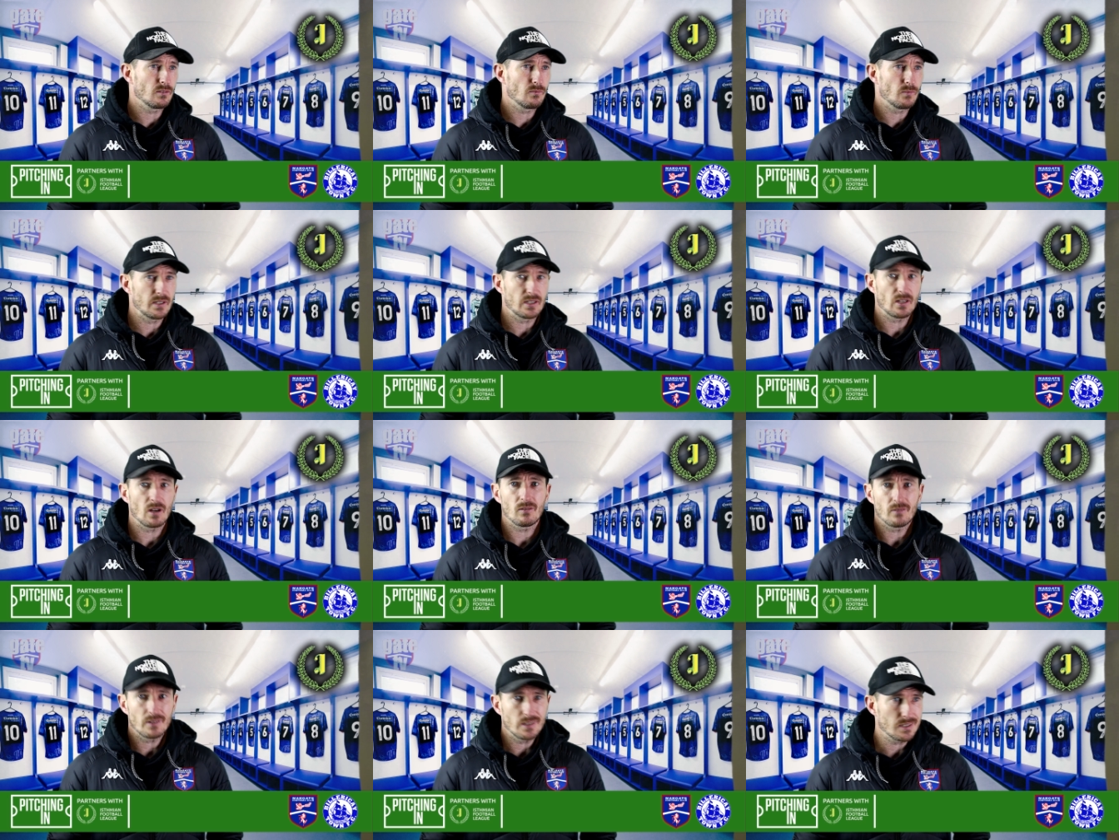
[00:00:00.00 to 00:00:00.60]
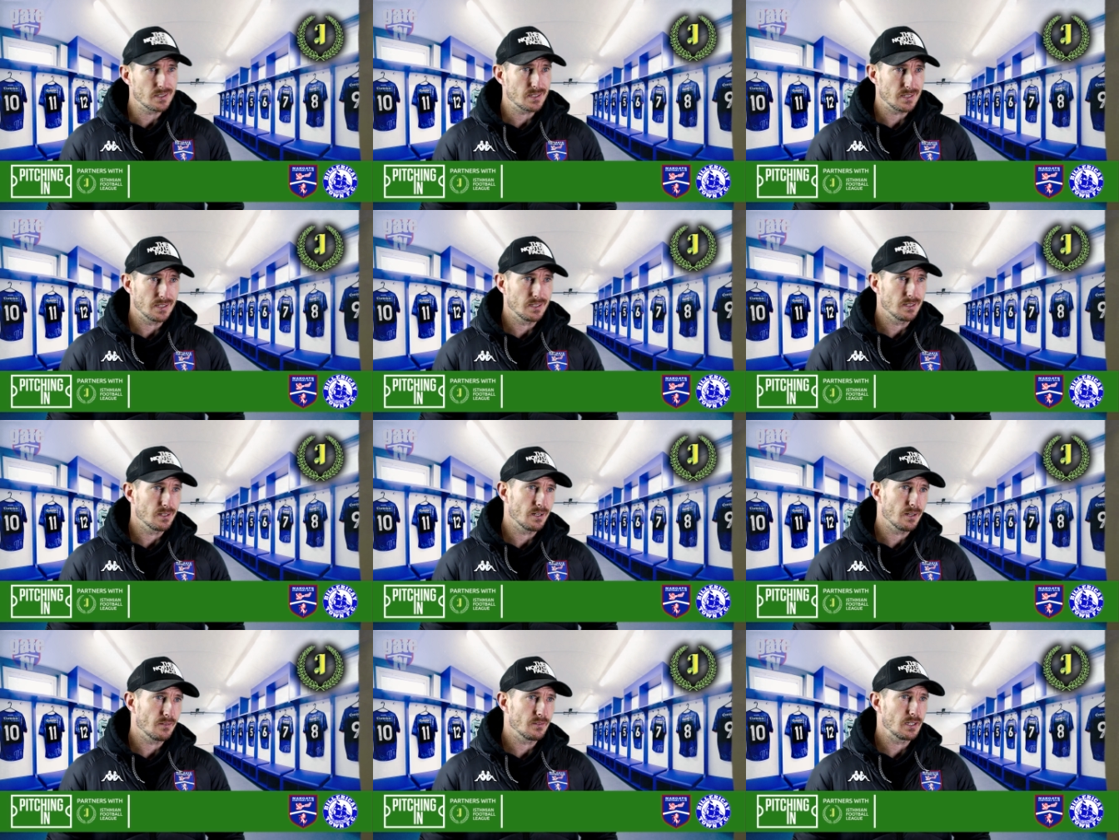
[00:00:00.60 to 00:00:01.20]
we don't concede
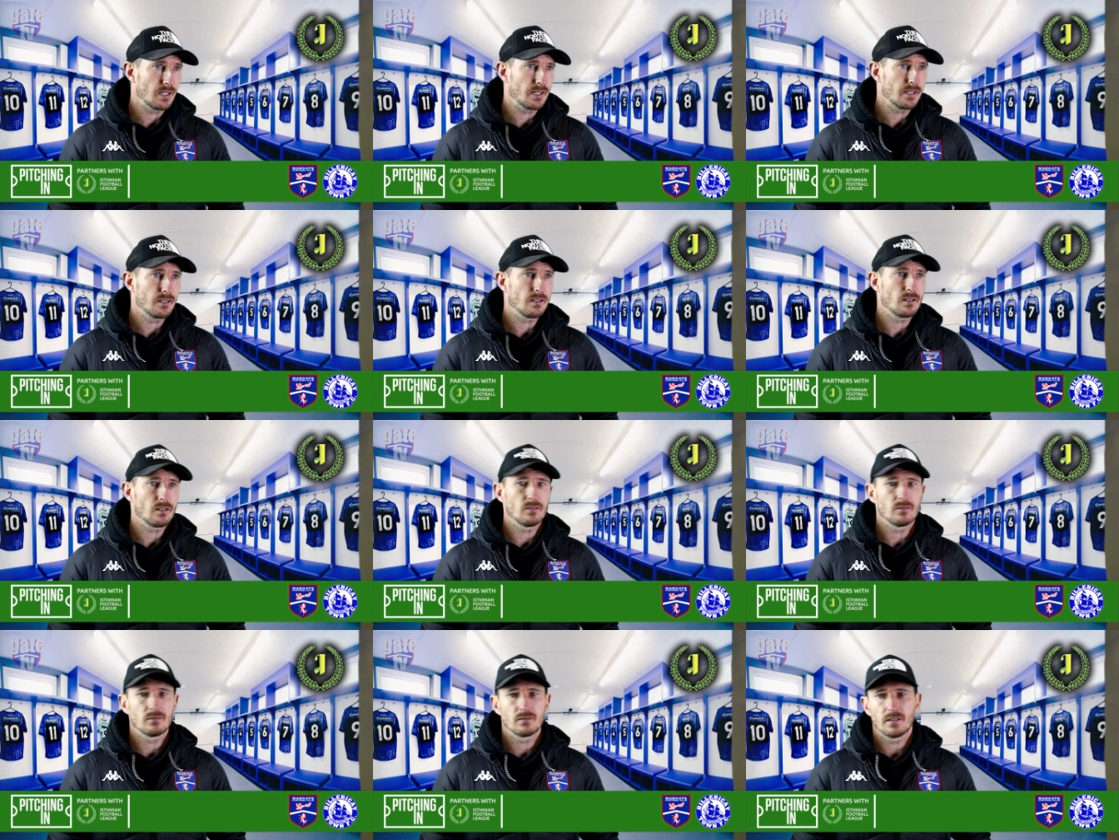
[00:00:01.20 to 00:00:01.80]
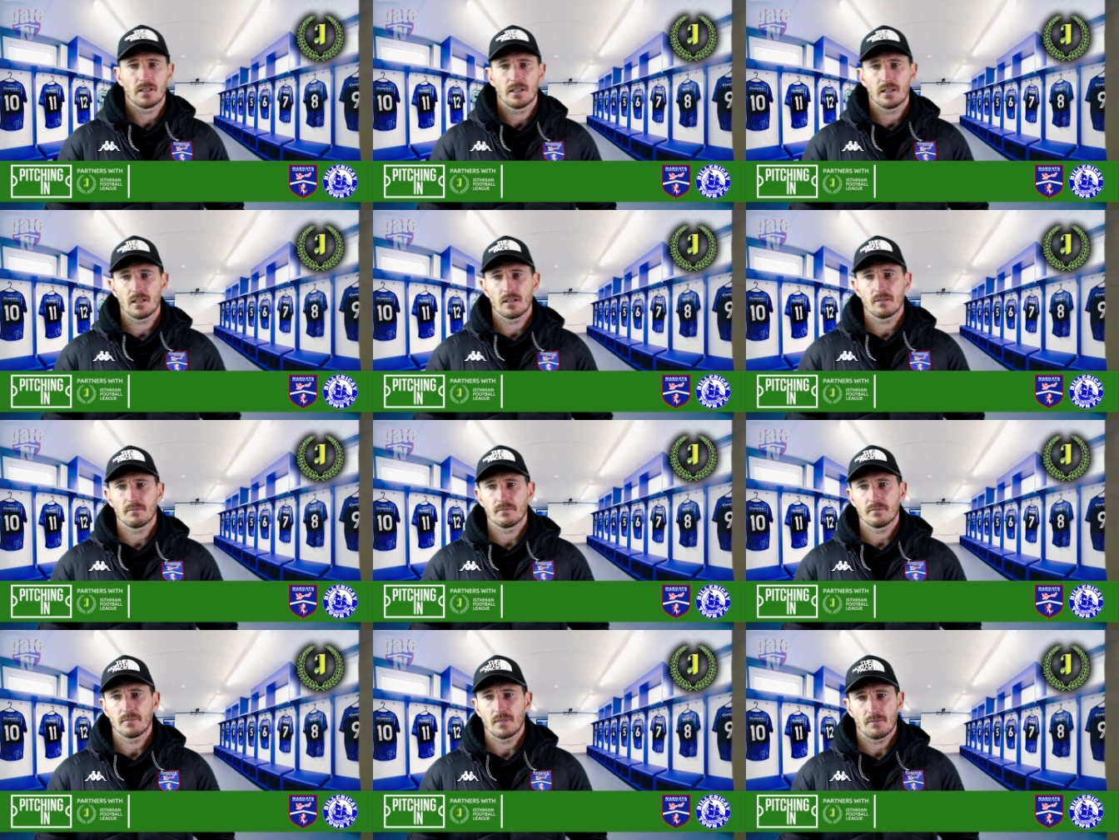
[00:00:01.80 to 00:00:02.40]
another late goal.
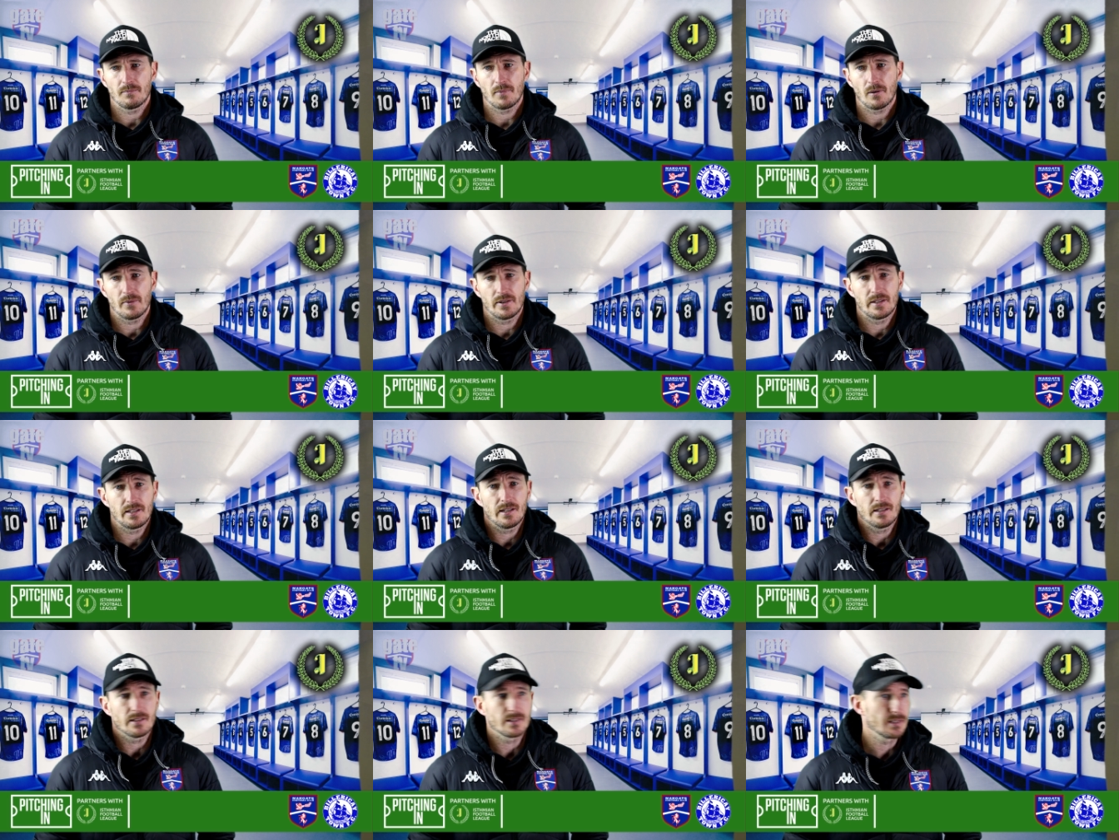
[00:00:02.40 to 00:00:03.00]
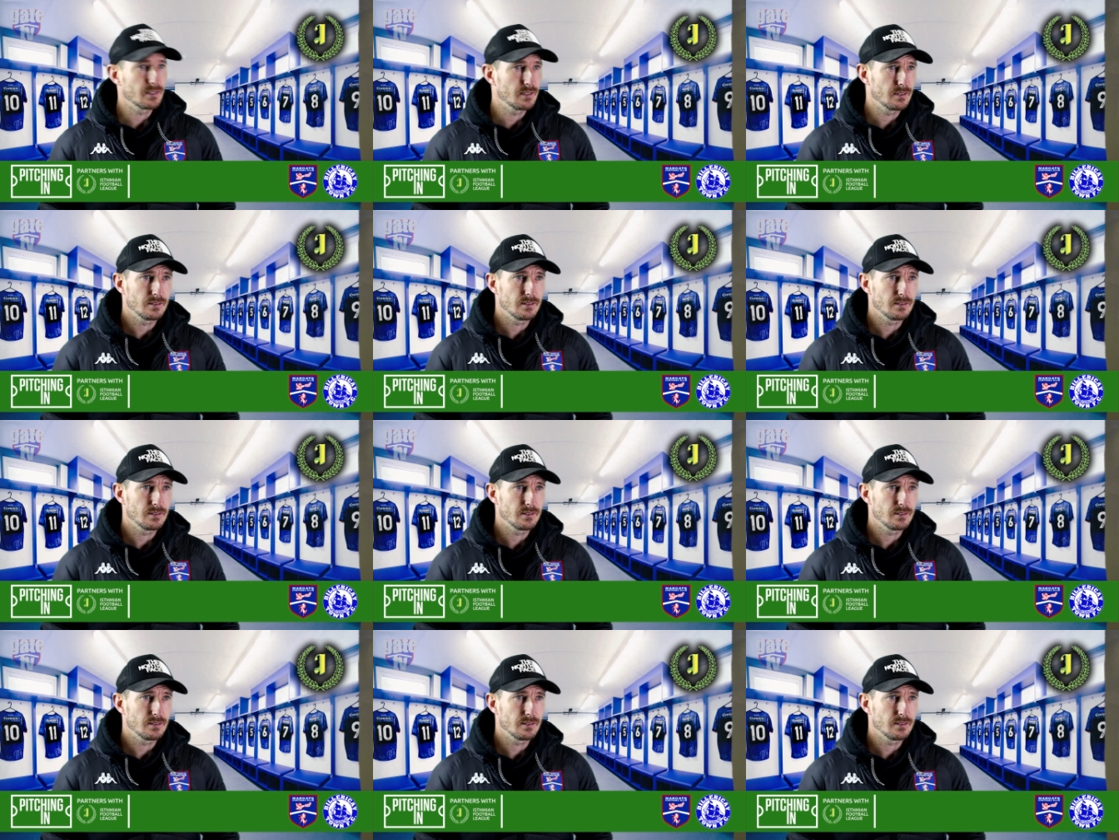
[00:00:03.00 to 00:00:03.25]
Um, but we did,